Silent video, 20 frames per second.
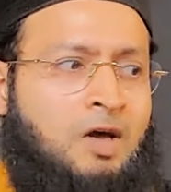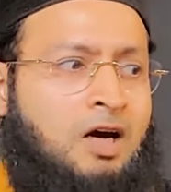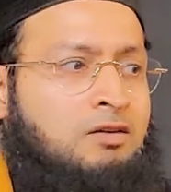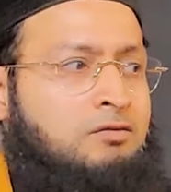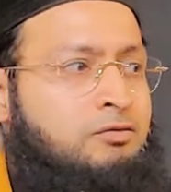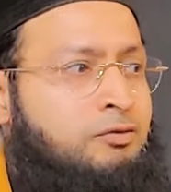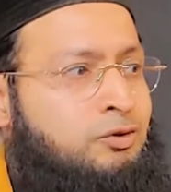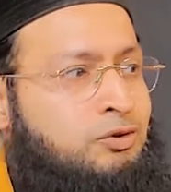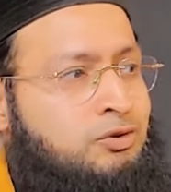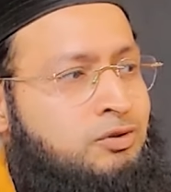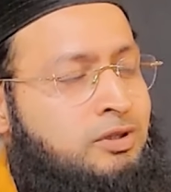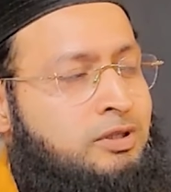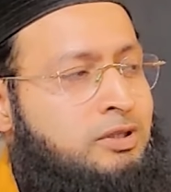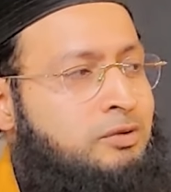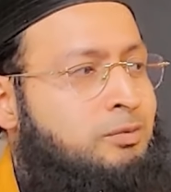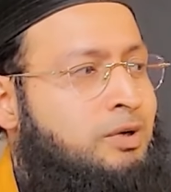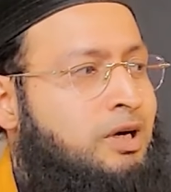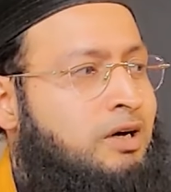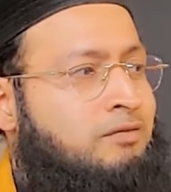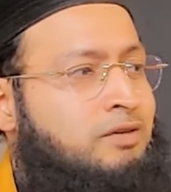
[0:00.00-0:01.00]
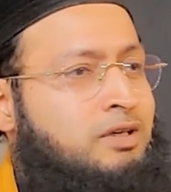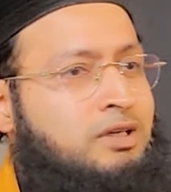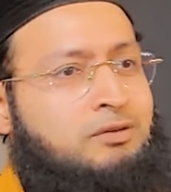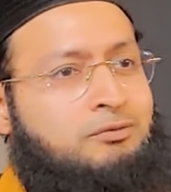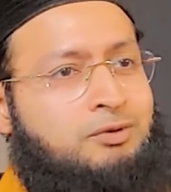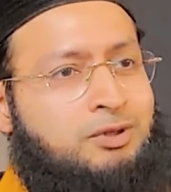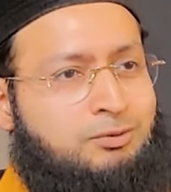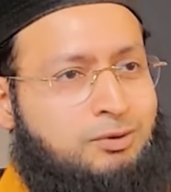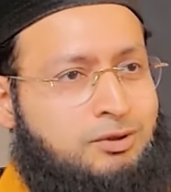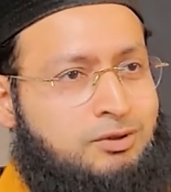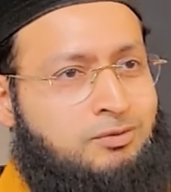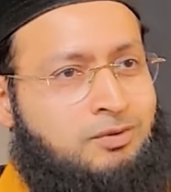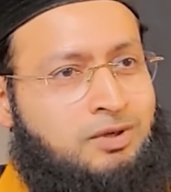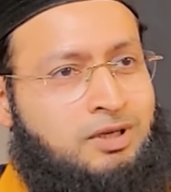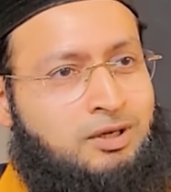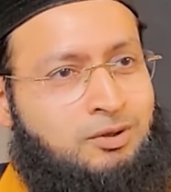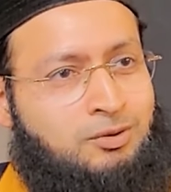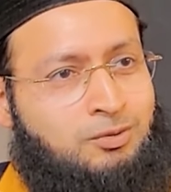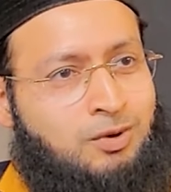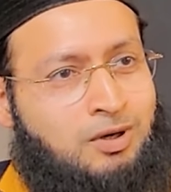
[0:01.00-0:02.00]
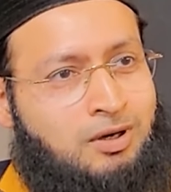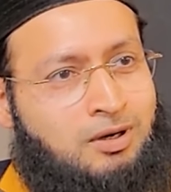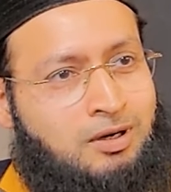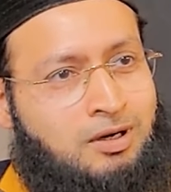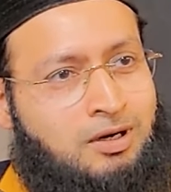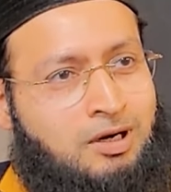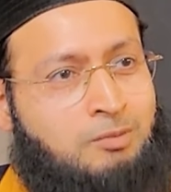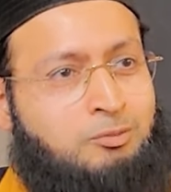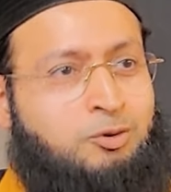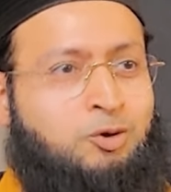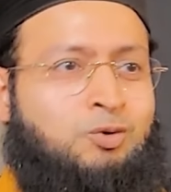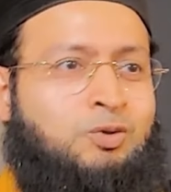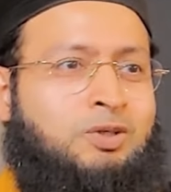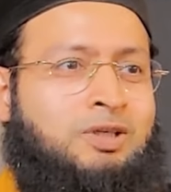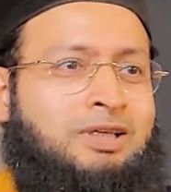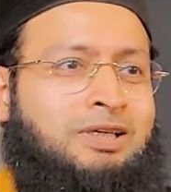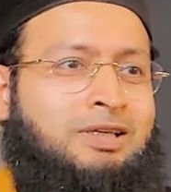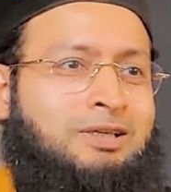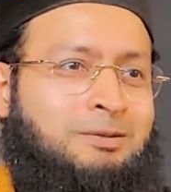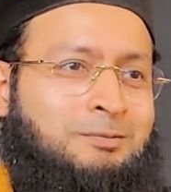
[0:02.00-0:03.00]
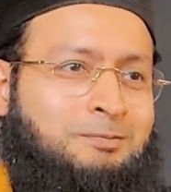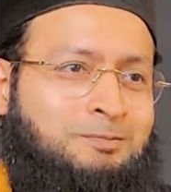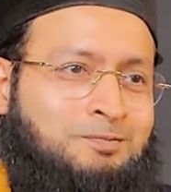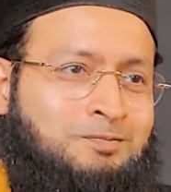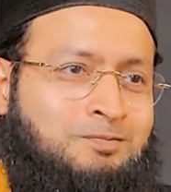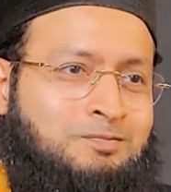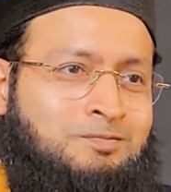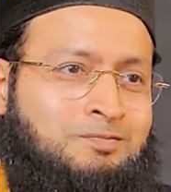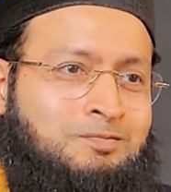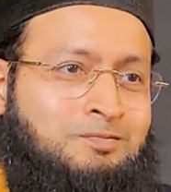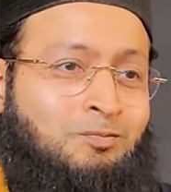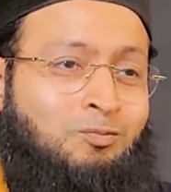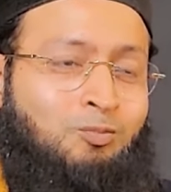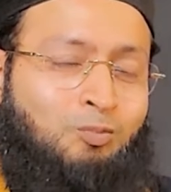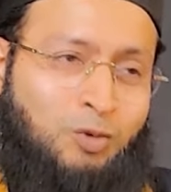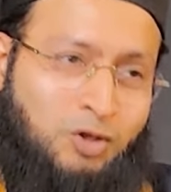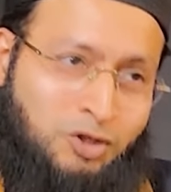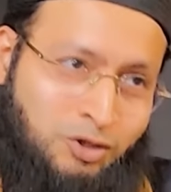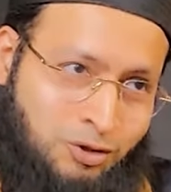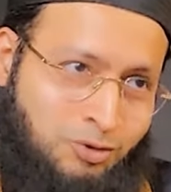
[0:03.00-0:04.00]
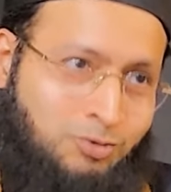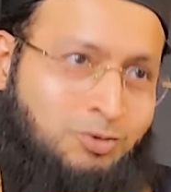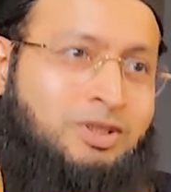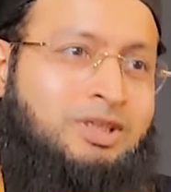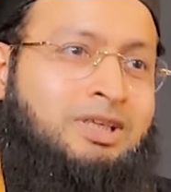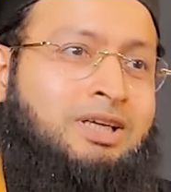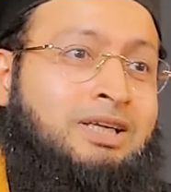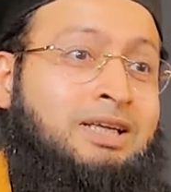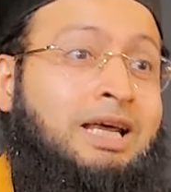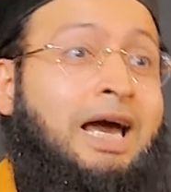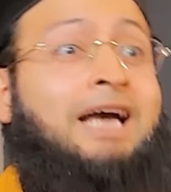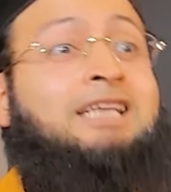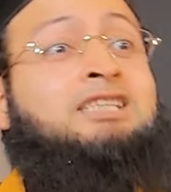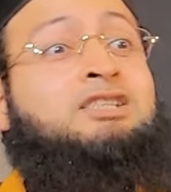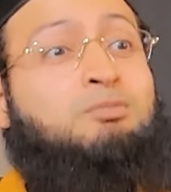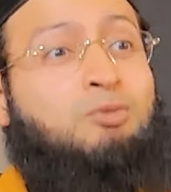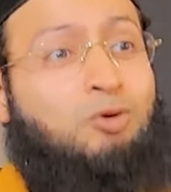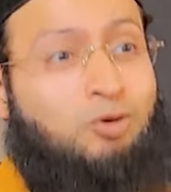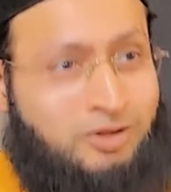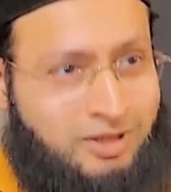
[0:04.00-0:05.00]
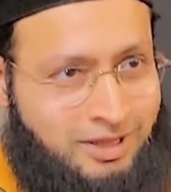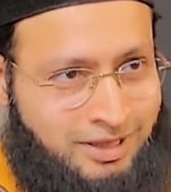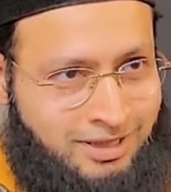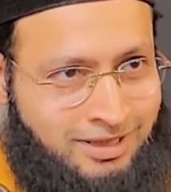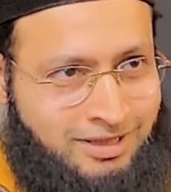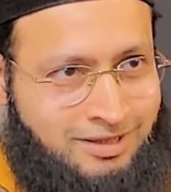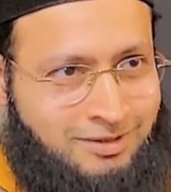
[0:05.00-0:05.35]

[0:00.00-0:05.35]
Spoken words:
Unfortunately, we have individuals today who are abusing it, misusing it, exploiting